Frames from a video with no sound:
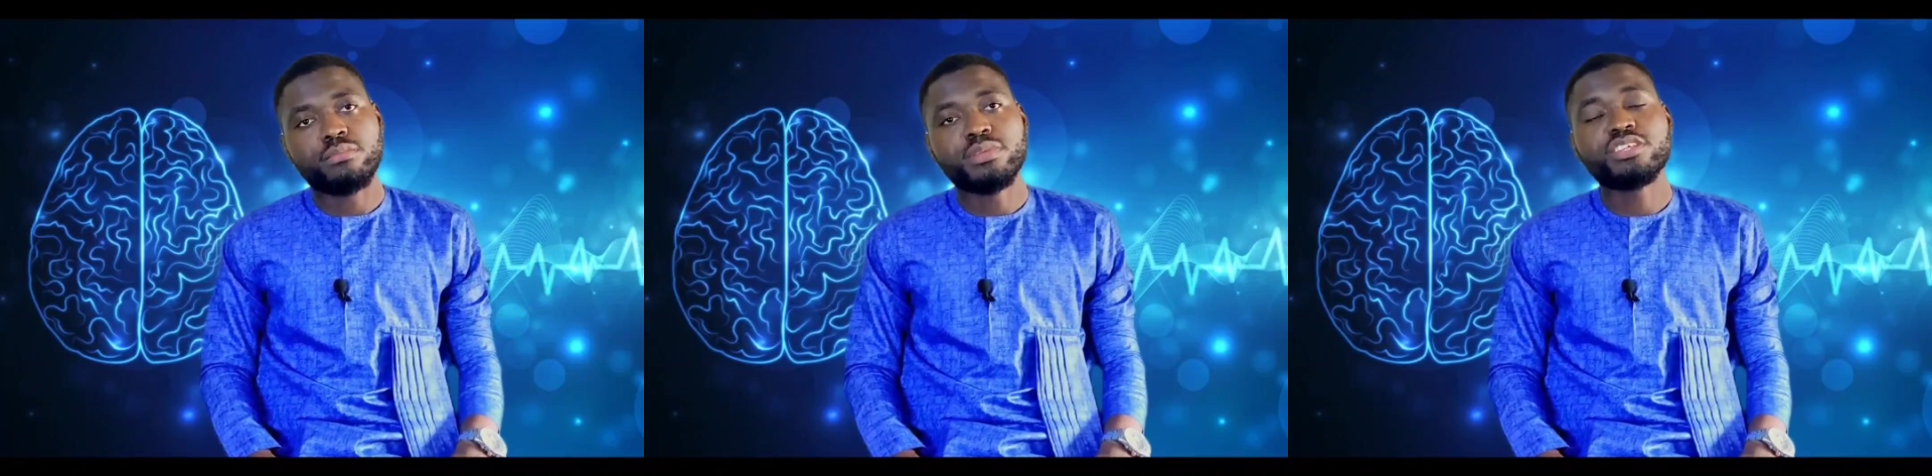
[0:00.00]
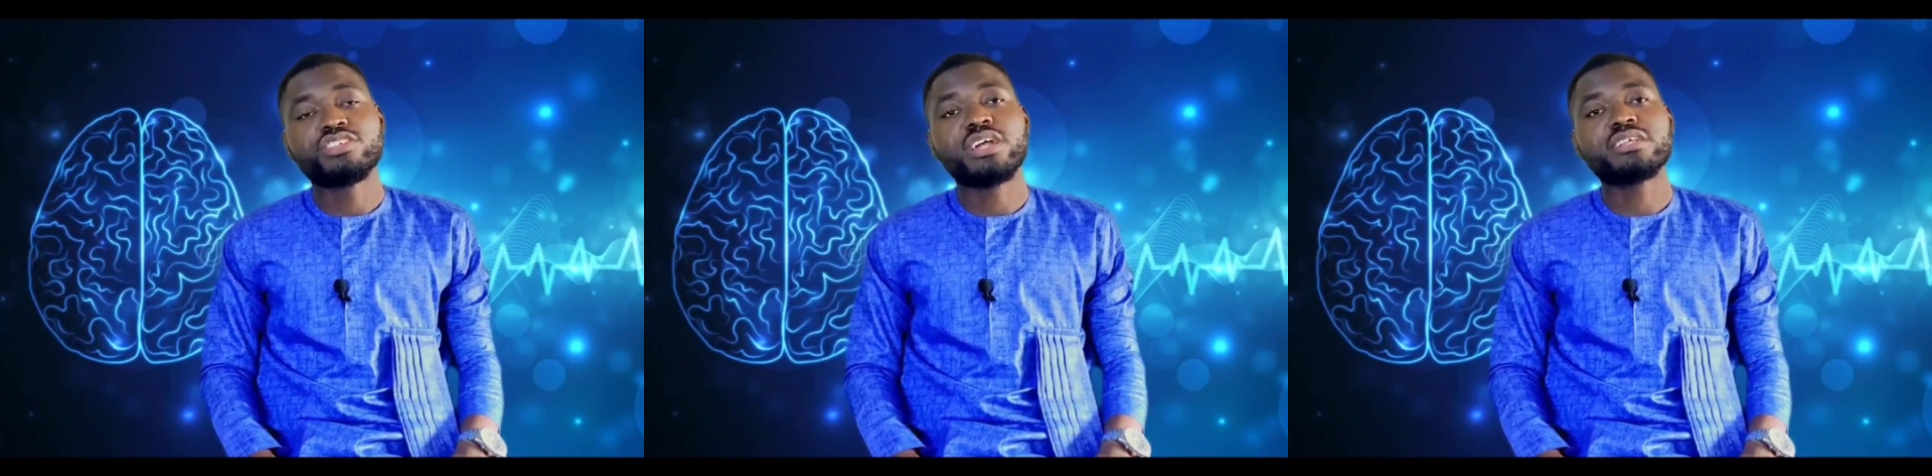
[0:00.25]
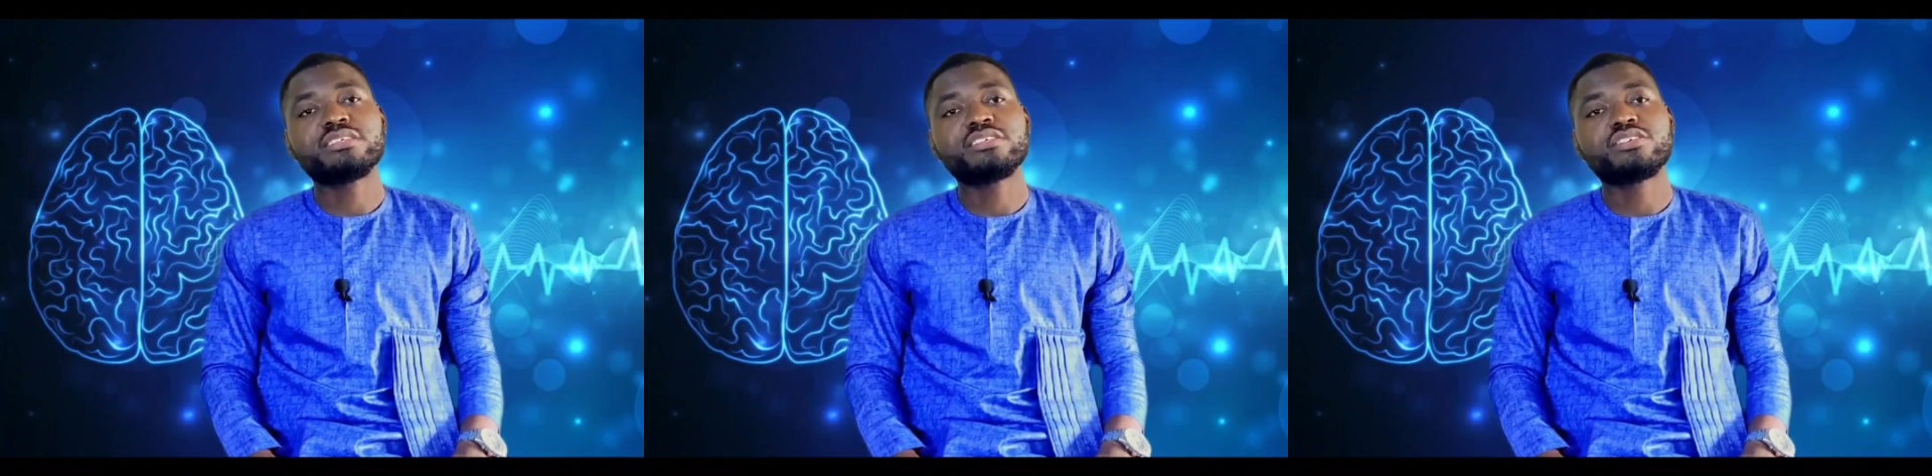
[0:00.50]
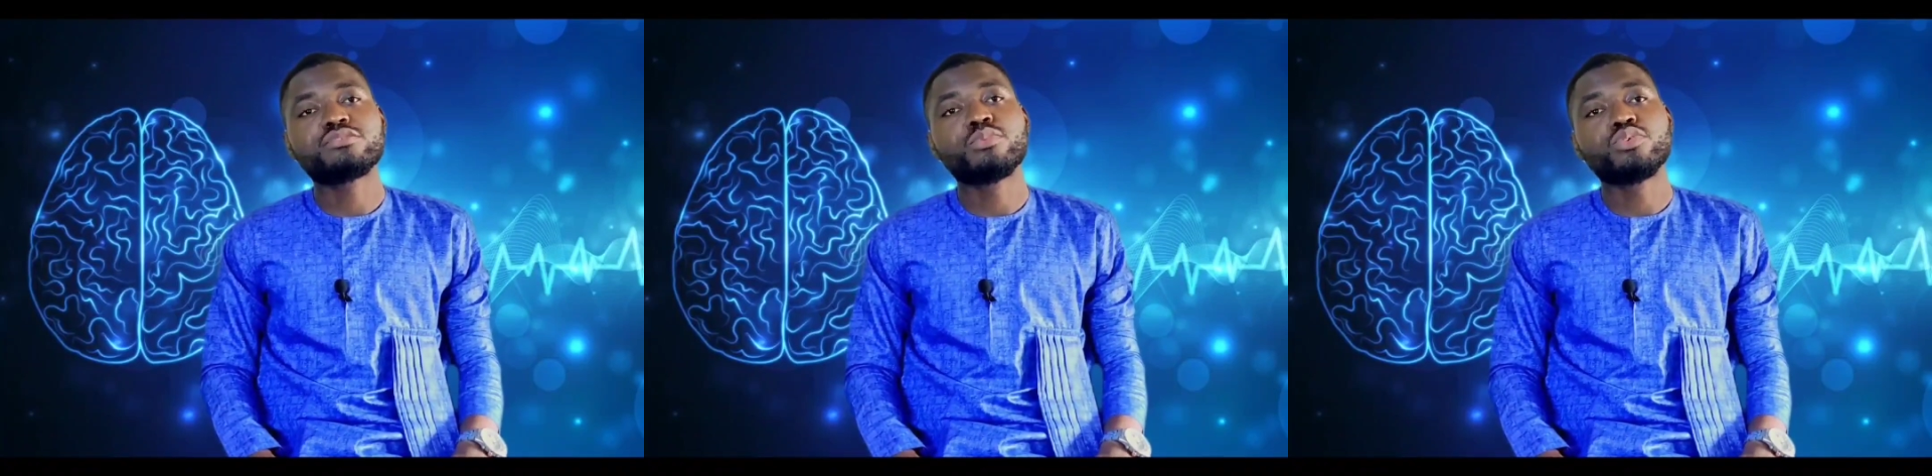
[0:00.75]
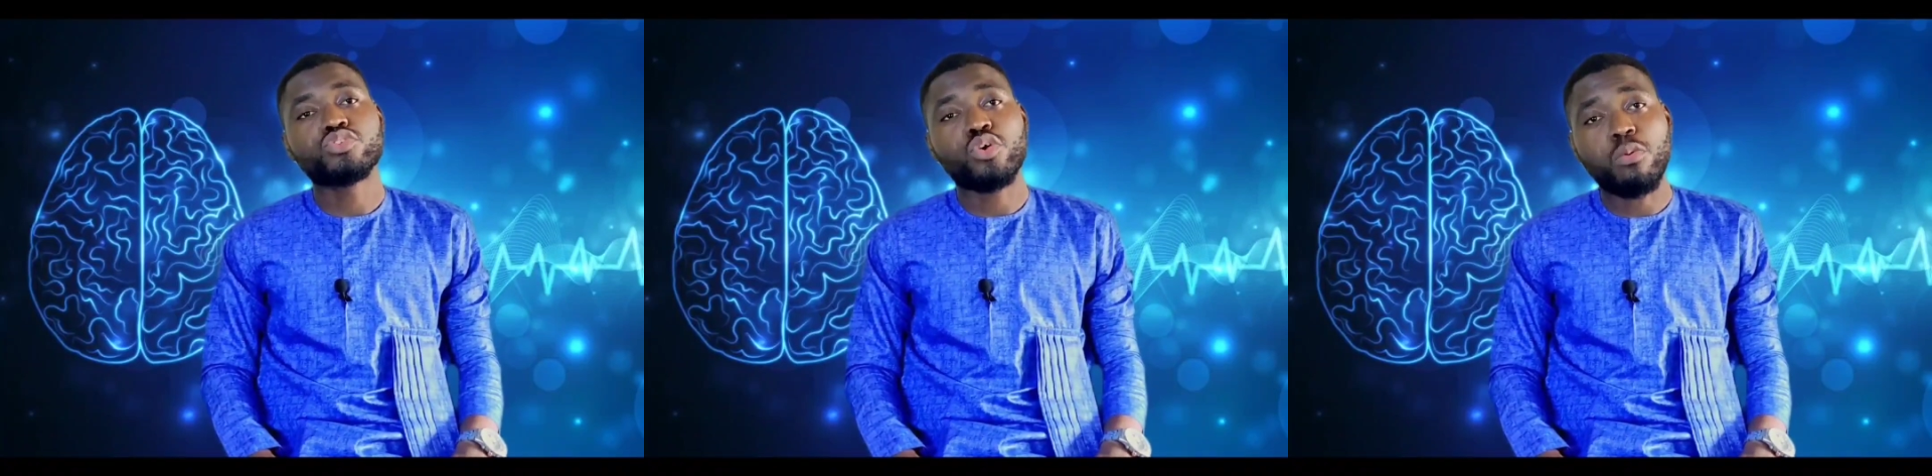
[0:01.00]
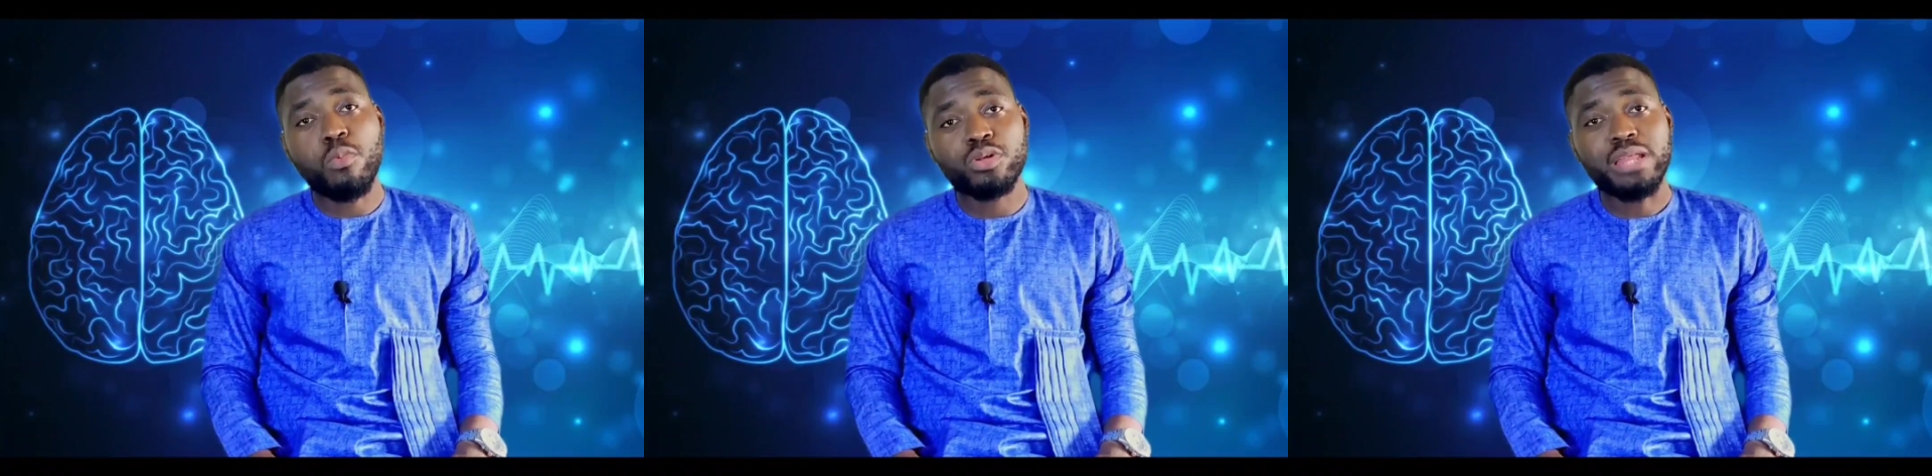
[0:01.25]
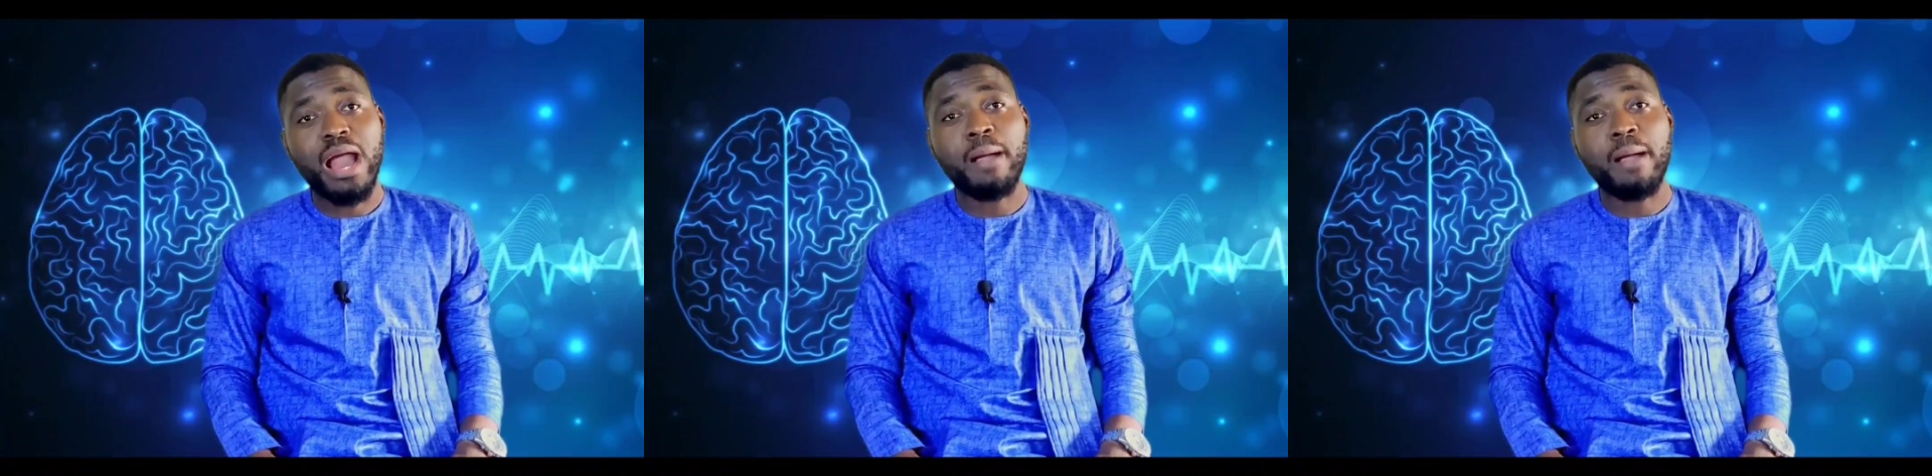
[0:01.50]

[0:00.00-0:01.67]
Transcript: Meningitis is most common